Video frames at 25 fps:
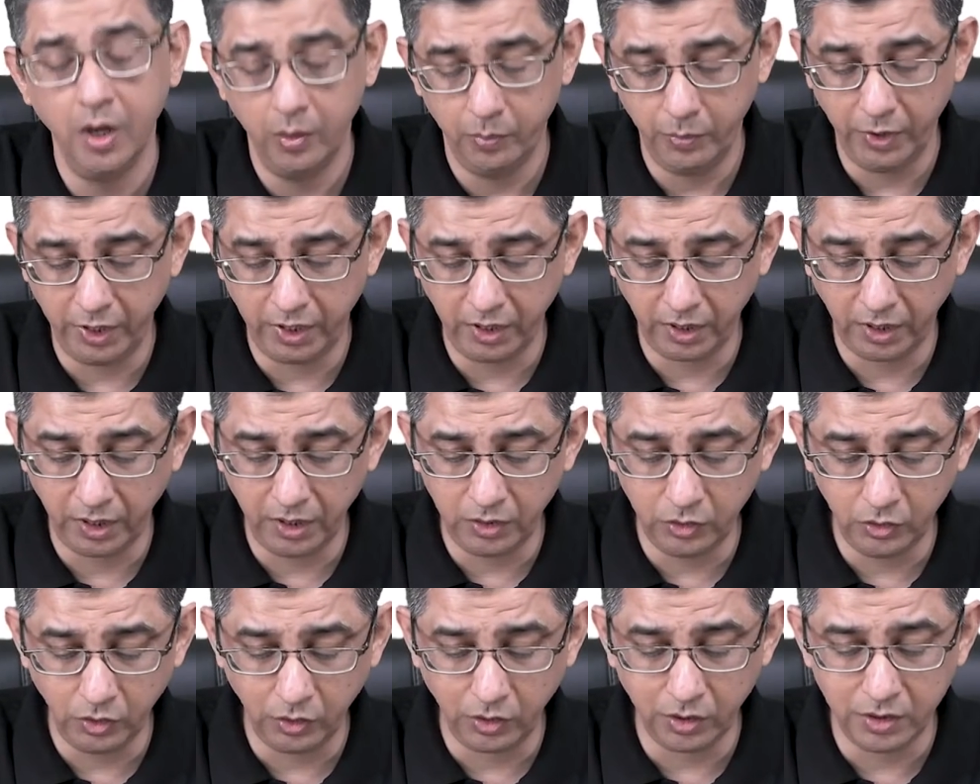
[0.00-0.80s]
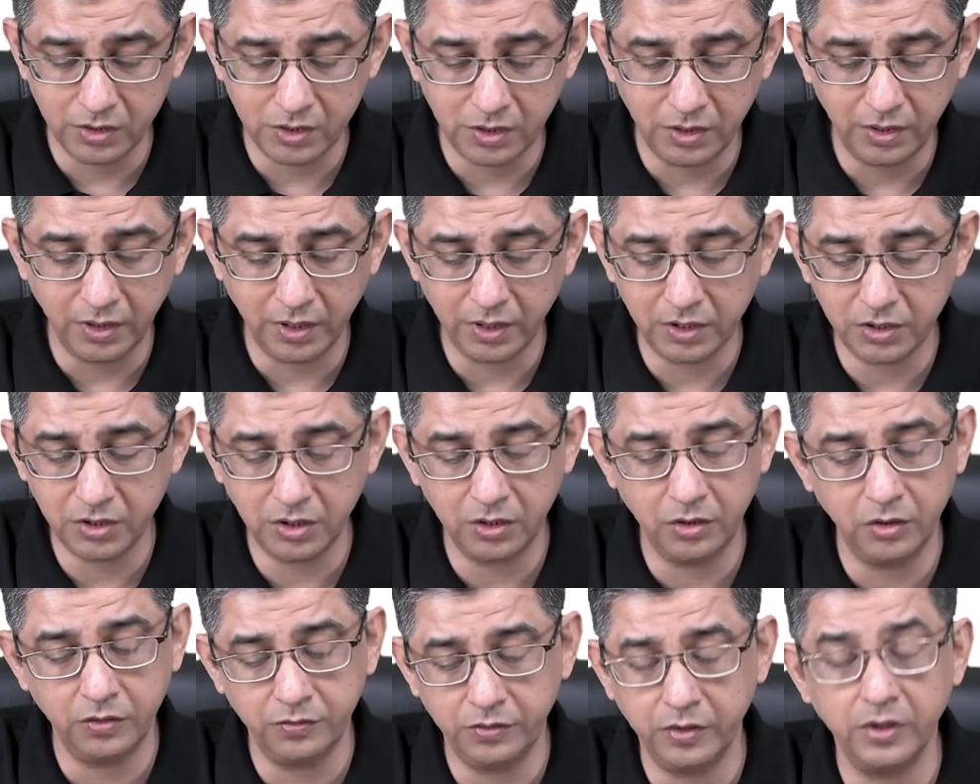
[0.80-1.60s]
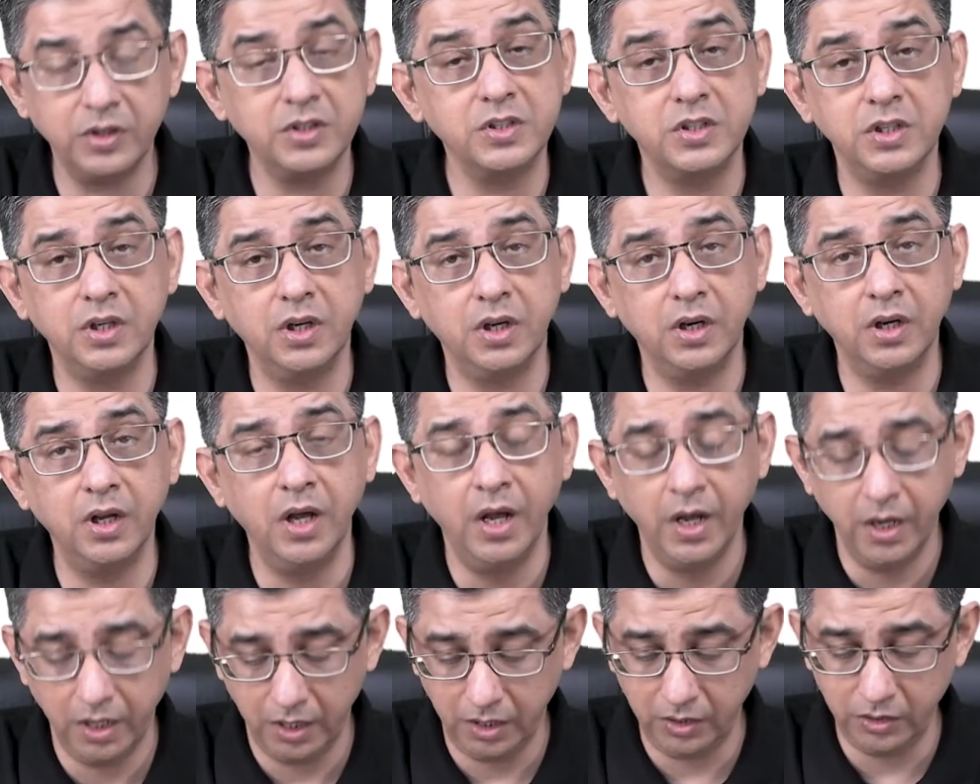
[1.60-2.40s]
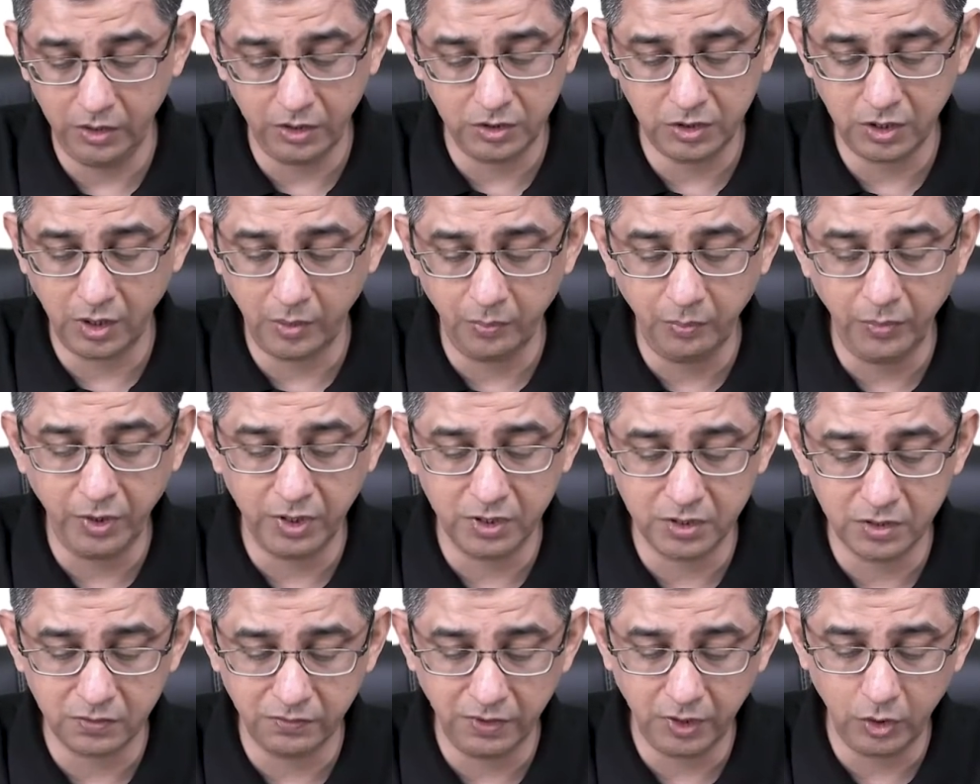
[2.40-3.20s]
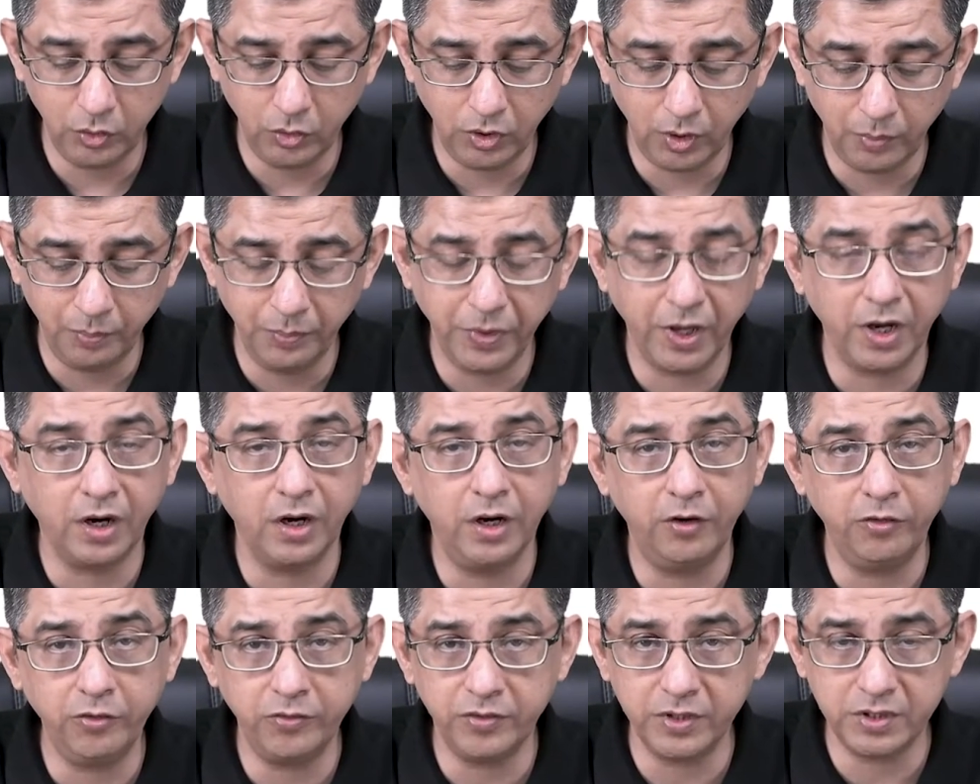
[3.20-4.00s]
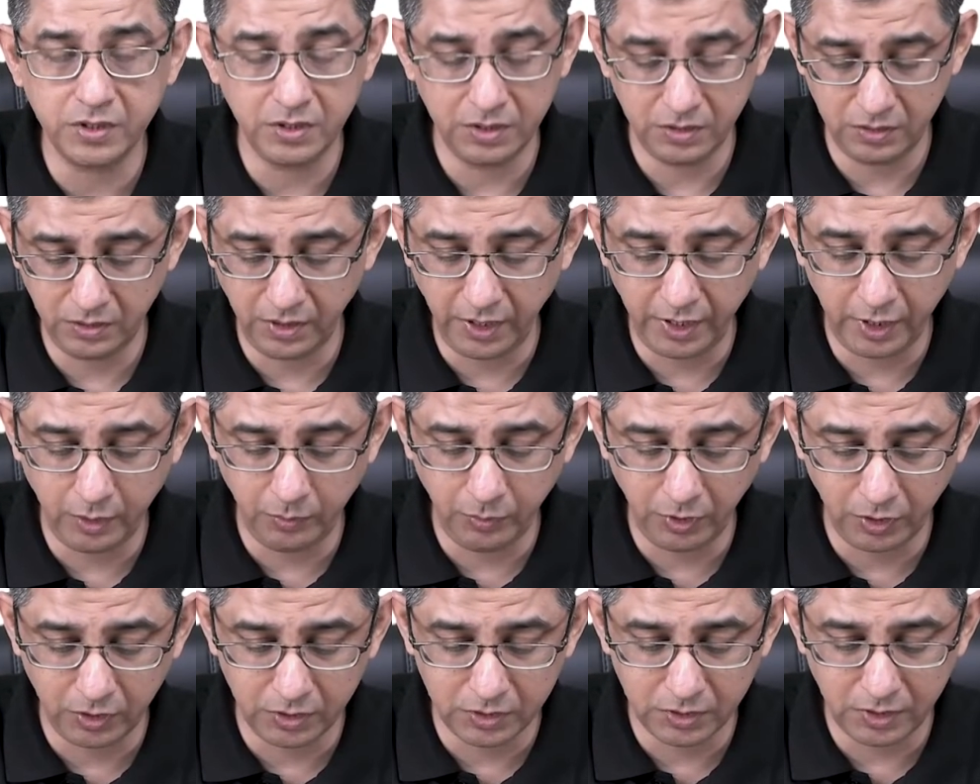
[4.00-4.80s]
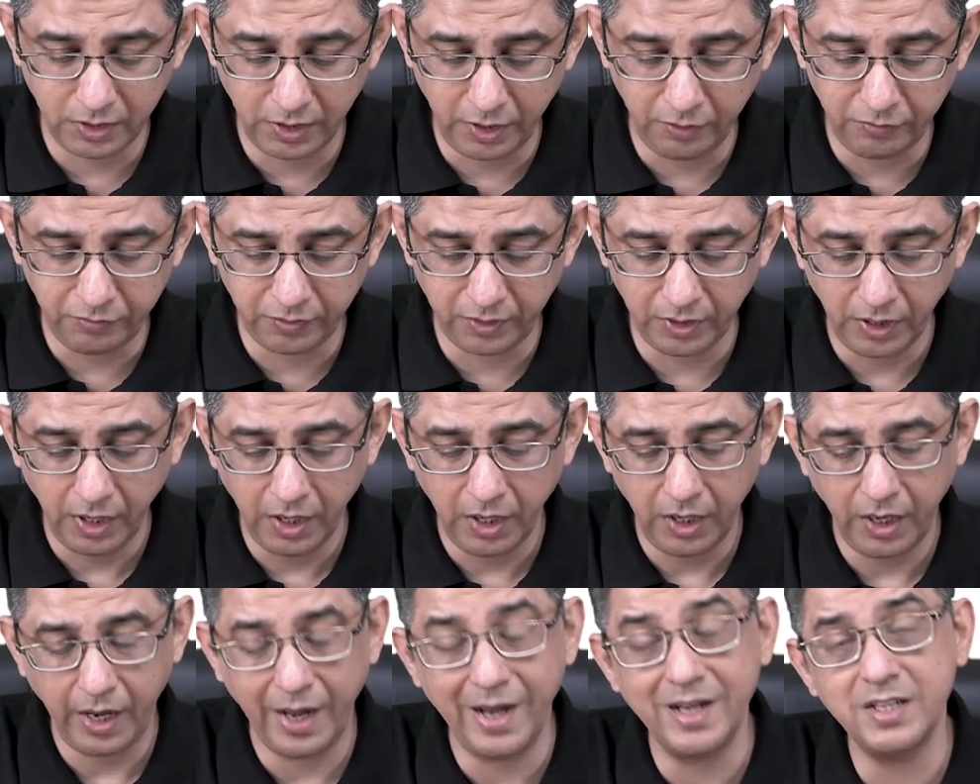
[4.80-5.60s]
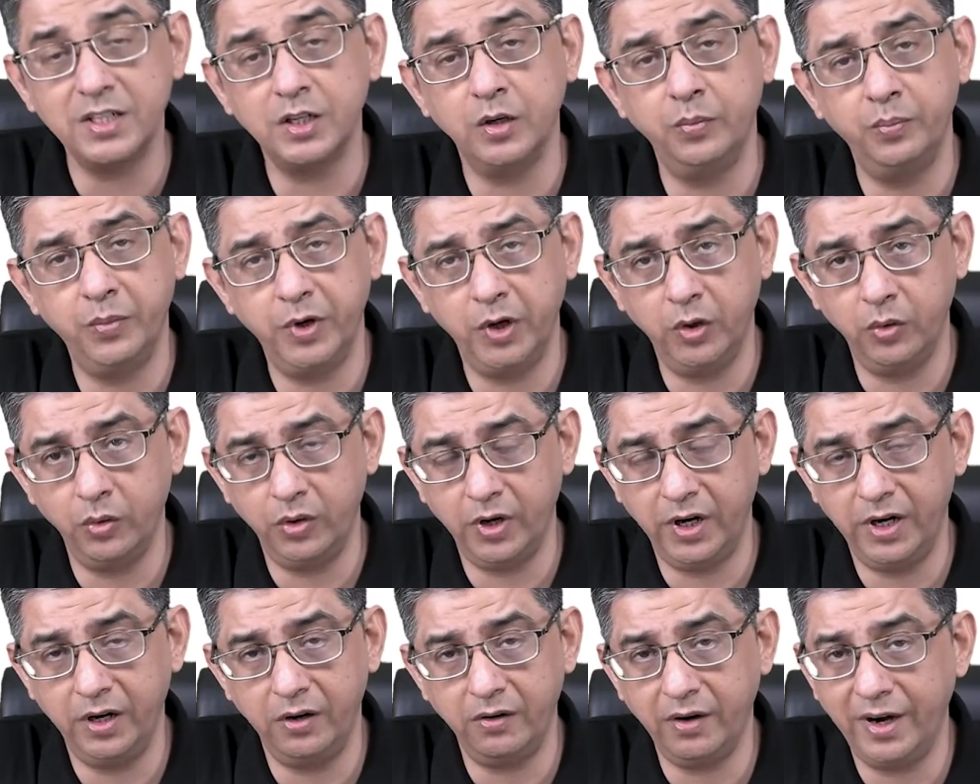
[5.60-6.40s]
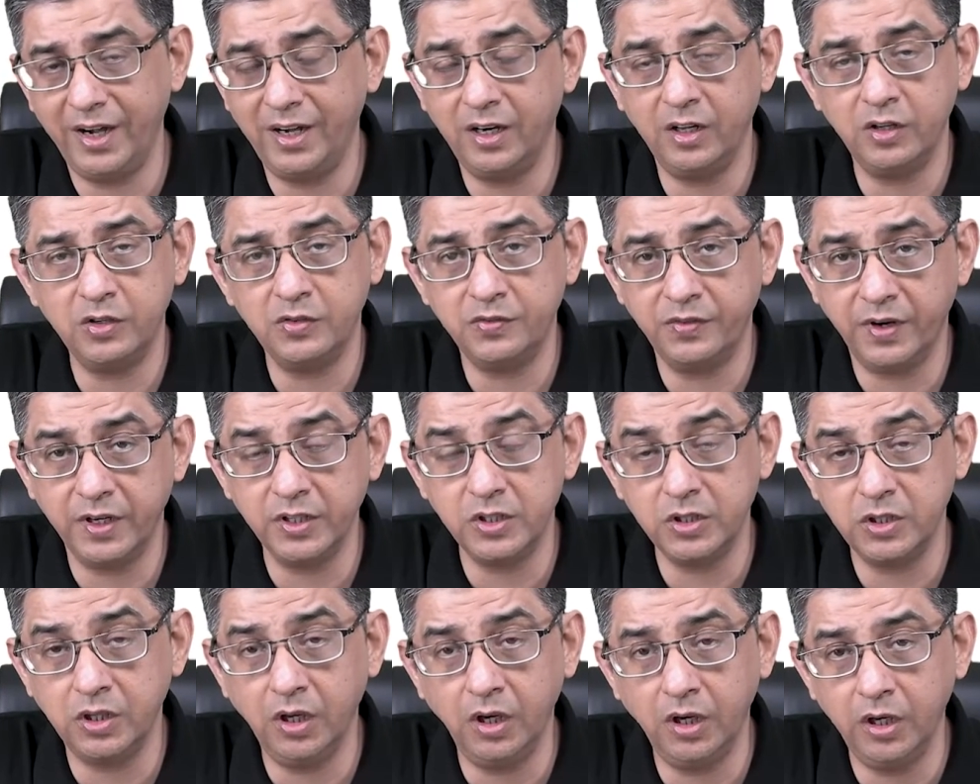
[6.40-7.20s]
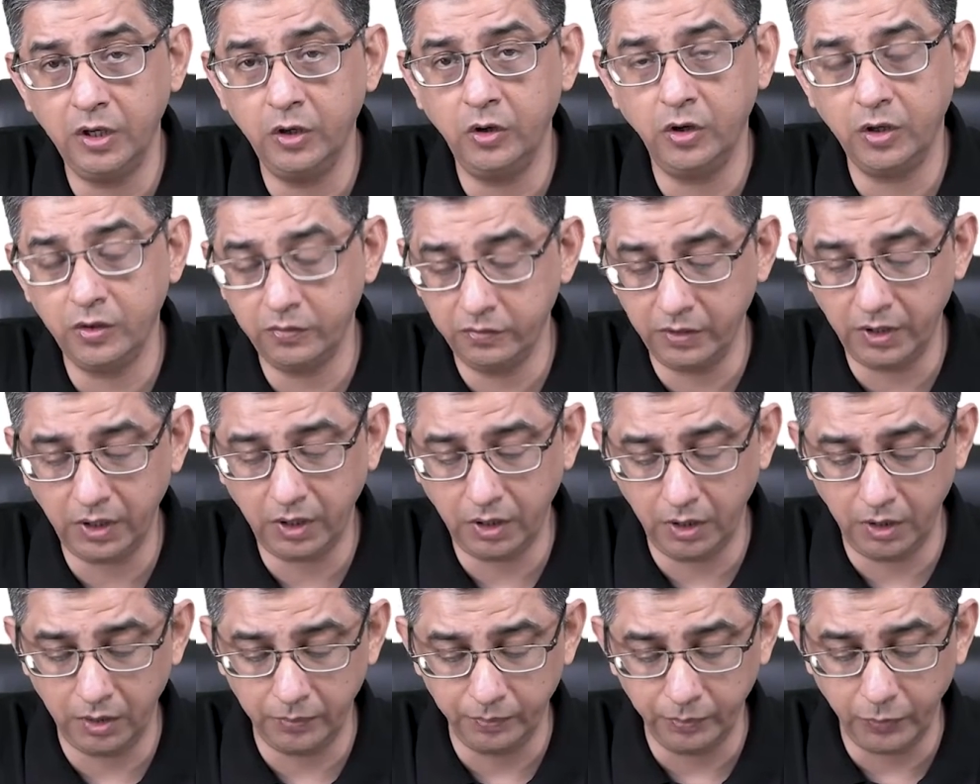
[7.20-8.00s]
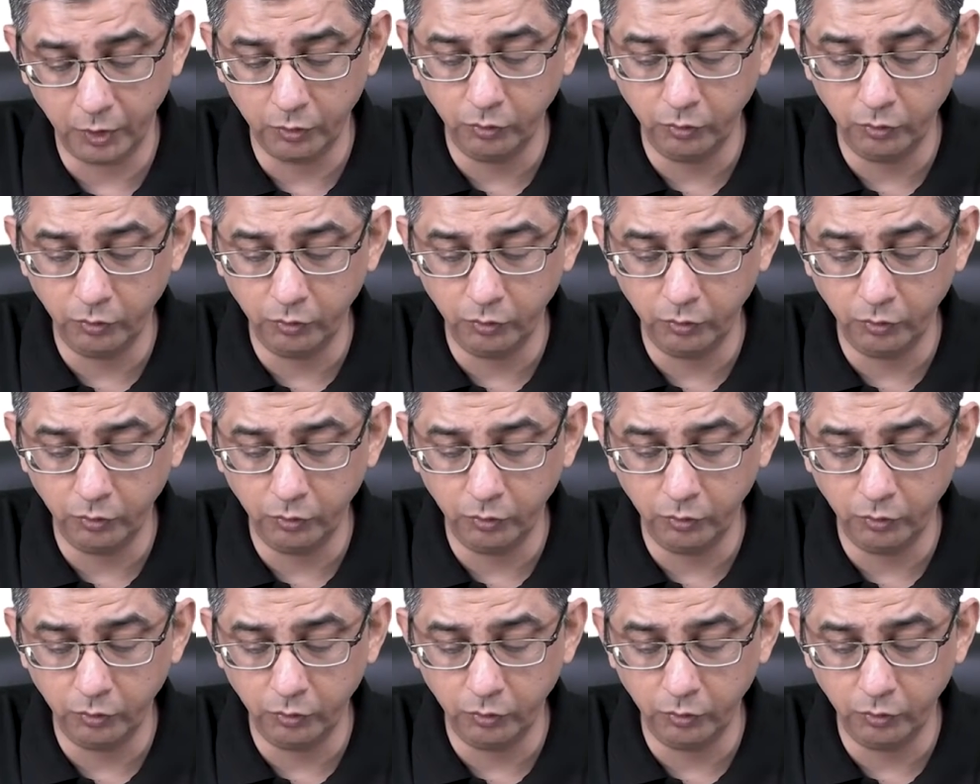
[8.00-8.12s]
But again, the concentration of oxygen in the chambers, when you compare left versus right, because left as compared to right is functionally not working,